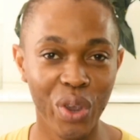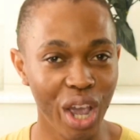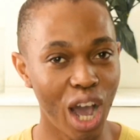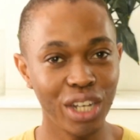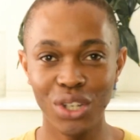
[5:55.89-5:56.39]
we
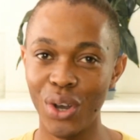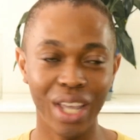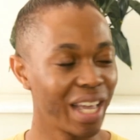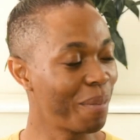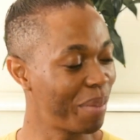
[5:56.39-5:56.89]
are
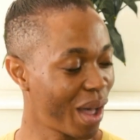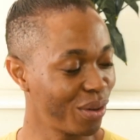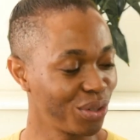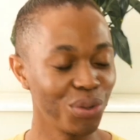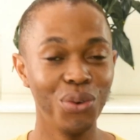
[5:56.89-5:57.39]
talking
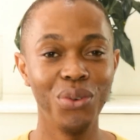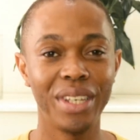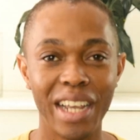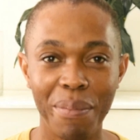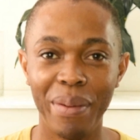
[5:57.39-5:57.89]
about
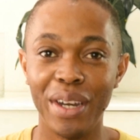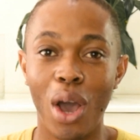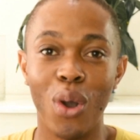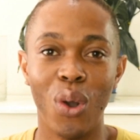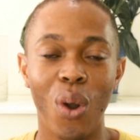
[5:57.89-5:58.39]

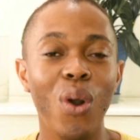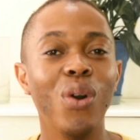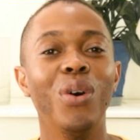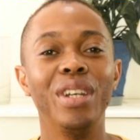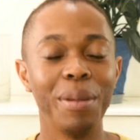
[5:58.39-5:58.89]
DBN
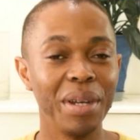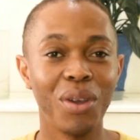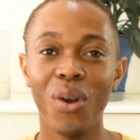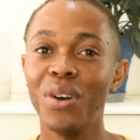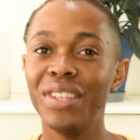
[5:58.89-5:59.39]
Gogo. DBN
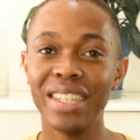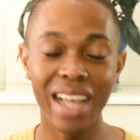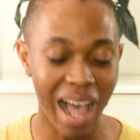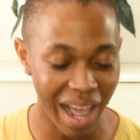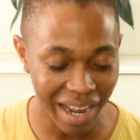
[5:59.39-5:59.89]
Gogo
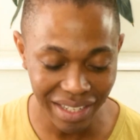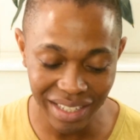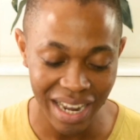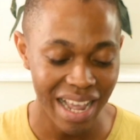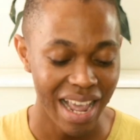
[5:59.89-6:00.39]

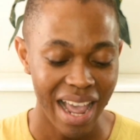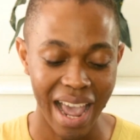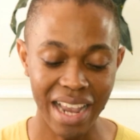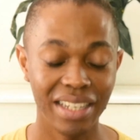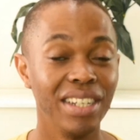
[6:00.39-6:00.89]
signed
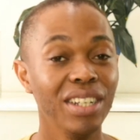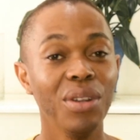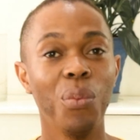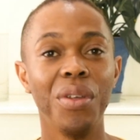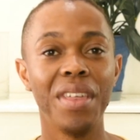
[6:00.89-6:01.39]
a
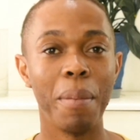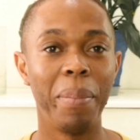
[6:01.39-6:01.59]
deal with a